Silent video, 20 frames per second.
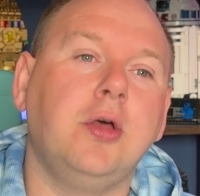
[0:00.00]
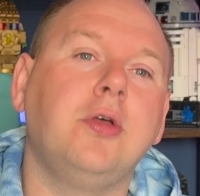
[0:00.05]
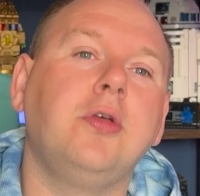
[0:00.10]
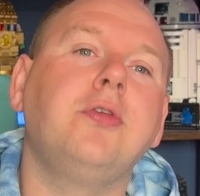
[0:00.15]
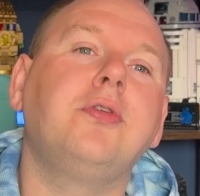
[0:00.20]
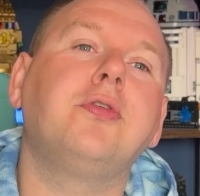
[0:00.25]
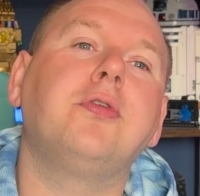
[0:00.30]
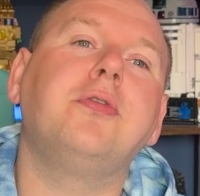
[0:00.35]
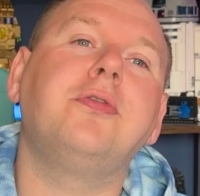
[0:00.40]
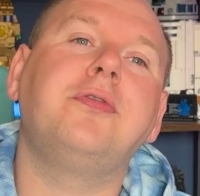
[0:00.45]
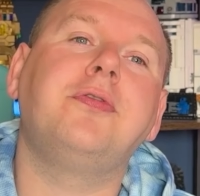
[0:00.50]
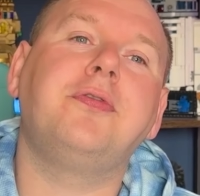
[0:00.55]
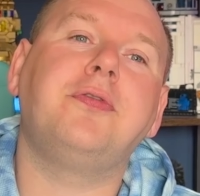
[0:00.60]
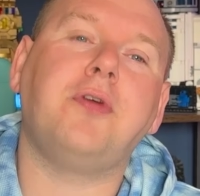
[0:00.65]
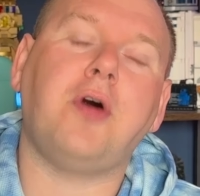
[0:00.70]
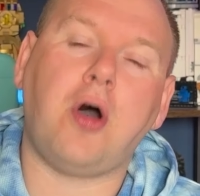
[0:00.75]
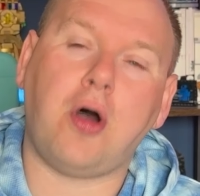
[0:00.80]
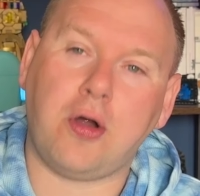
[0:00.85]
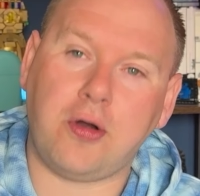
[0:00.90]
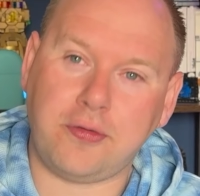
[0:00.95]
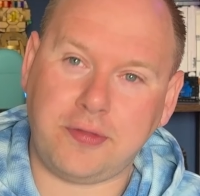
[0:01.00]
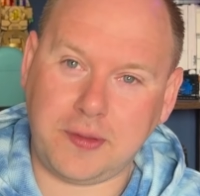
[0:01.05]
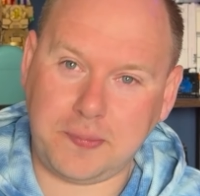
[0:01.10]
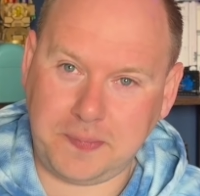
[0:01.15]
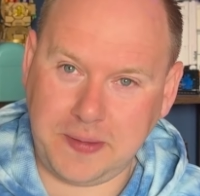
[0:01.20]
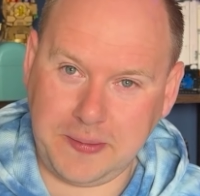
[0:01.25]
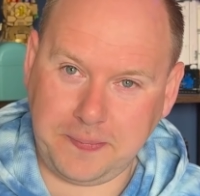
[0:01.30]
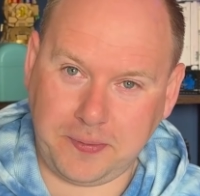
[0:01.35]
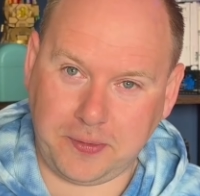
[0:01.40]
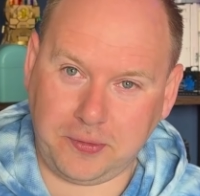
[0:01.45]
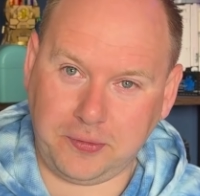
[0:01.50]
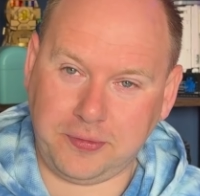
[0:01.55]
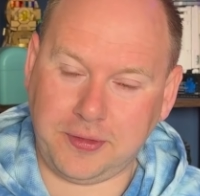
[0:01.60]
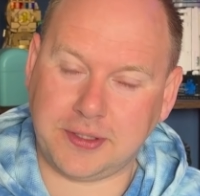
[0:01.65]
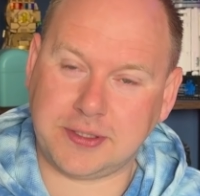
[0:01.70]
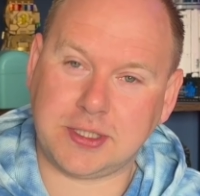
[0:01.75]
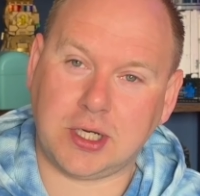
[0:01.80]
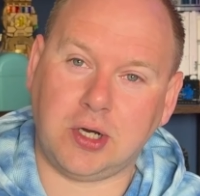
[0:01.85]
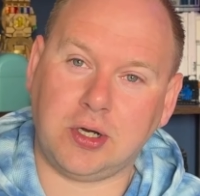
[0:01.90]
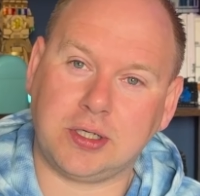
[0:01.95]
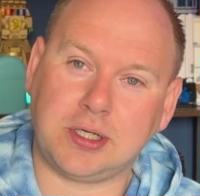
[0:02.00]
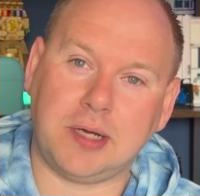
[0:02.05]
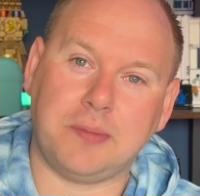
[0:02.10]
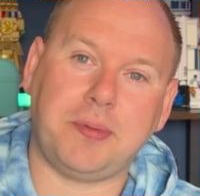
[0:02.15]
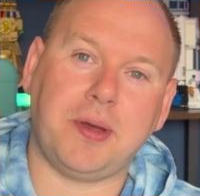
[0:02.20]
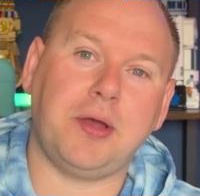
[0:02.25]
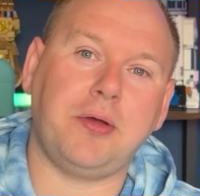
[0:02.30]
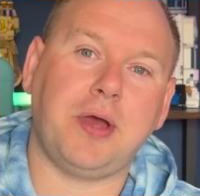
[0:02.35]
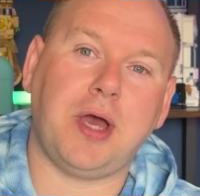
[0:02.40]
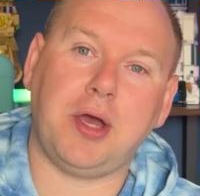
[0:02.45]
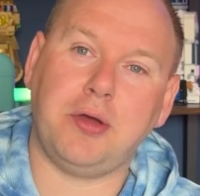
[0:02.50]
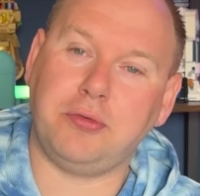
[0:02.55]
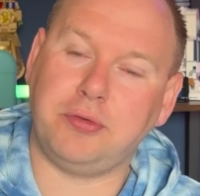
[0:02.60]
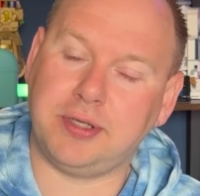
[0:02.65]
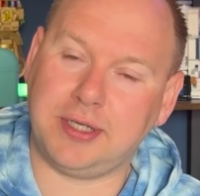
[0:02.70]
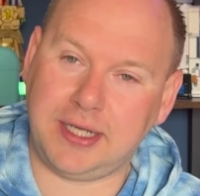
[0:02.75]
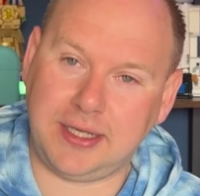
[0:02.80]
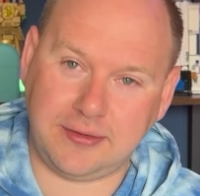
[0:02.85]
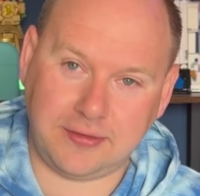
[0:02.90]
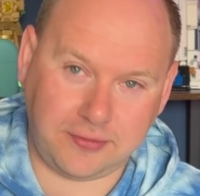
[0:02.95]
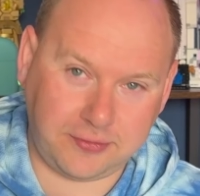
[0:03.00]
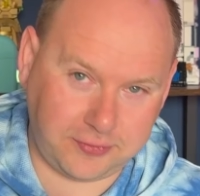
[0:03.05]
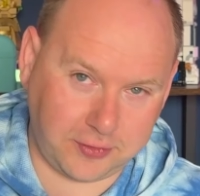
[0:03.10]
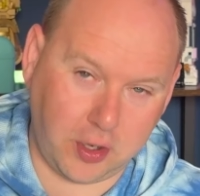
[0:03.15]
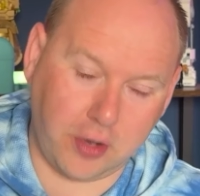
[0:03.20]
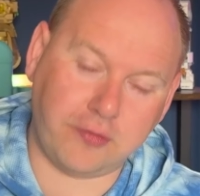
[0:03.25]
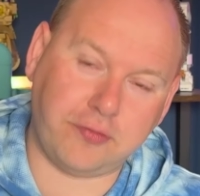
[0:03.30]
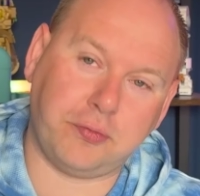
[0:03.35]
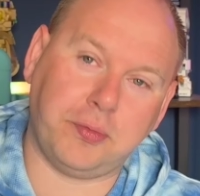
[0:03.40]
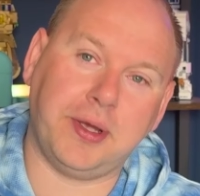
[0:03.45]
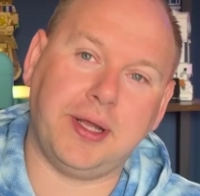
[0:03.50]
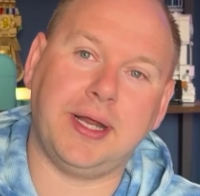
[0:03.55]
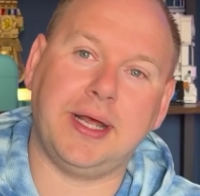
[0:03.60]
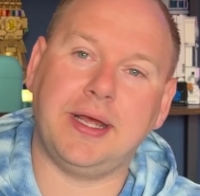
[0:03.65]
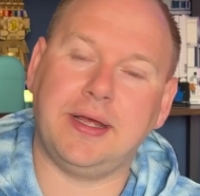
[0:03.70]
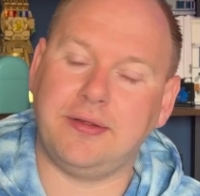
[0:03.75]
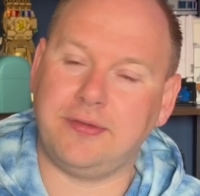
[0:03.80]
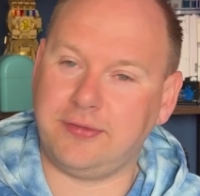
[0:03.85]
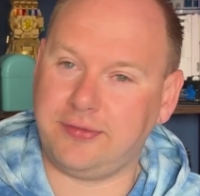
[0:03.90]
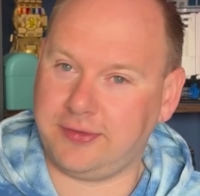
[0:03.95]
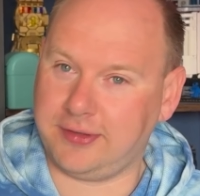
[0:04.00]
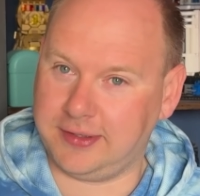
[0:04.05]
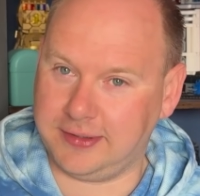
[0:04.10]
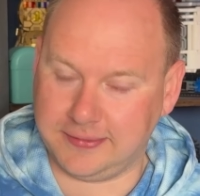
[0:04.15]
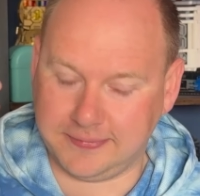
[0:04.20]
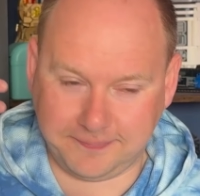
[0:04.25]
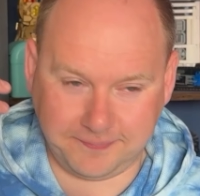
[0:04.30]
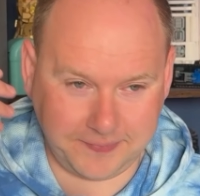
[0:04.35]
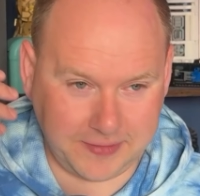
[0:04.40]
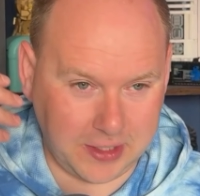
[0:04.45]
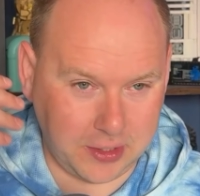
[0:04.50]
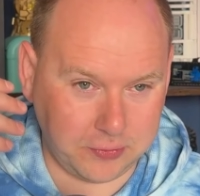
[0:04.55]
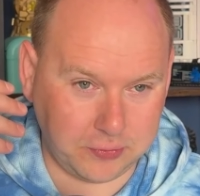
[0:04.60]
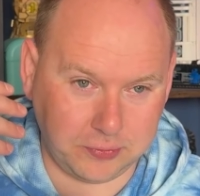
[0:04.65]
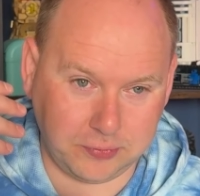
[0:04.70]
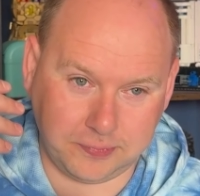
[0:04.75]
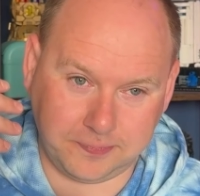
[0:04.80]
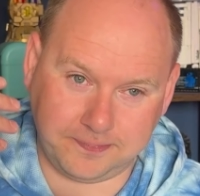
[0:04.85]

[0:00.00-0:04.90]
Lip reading: So for the people that talk about how great the software is and how,